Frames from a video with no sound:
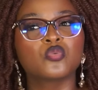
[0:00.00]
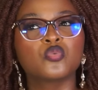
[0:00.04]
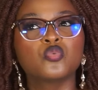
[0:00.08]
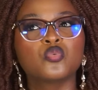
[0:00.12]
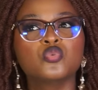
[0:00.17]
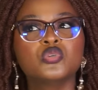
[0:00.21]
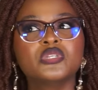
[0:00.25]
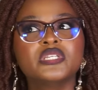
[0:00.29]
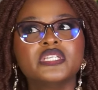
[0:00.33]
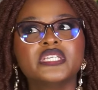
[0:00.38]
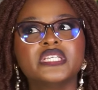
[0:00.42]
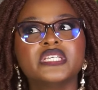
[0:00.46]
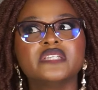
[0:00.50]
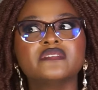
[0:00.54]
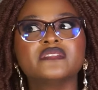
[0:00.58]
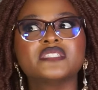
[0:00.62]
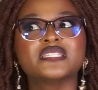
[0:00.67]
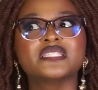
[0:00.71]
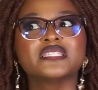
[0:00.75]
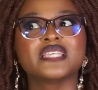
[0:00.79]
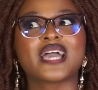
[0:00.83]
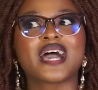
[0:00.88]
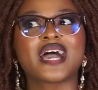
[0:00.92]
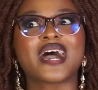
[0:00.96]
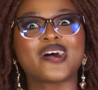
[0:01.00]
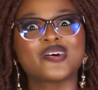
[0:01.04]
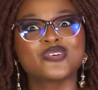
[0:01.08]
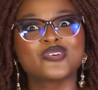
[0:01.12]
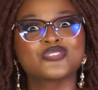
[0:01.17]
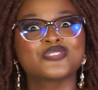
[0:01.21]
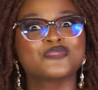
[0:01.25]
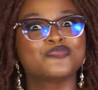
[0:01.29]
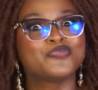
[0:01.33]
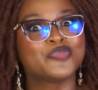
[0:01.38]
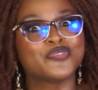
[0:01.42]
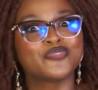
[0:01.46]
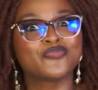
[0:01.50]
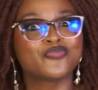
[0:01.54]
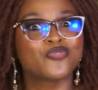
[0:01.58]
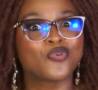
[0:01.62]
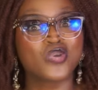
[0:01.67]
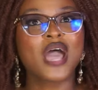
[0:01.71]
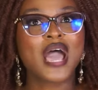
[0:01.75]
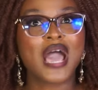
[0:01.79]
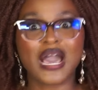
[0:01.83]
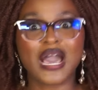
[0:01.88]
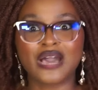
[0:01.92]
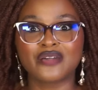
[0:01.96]
who lived in the house
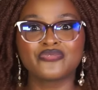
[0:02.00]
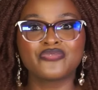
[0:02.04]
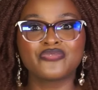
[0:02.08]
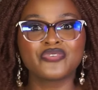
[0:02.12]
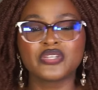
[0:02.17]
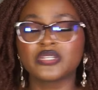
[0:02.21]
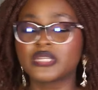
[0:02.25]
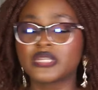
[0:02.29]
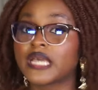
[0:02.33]
before having?